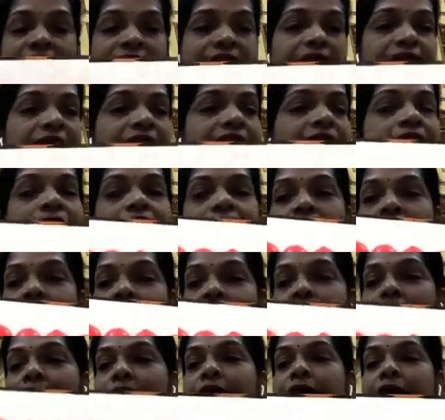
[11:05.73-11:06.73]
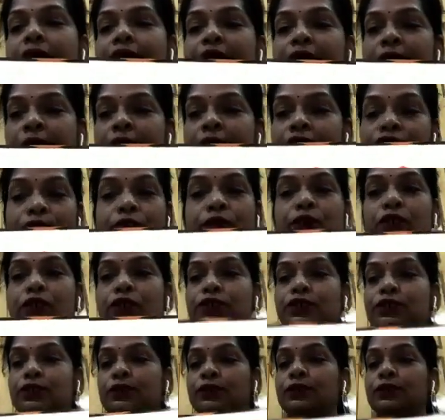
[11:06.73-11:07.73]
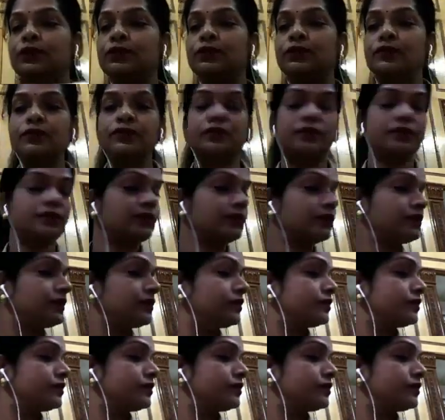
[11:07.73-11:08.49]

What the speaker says: the second layer alignment also,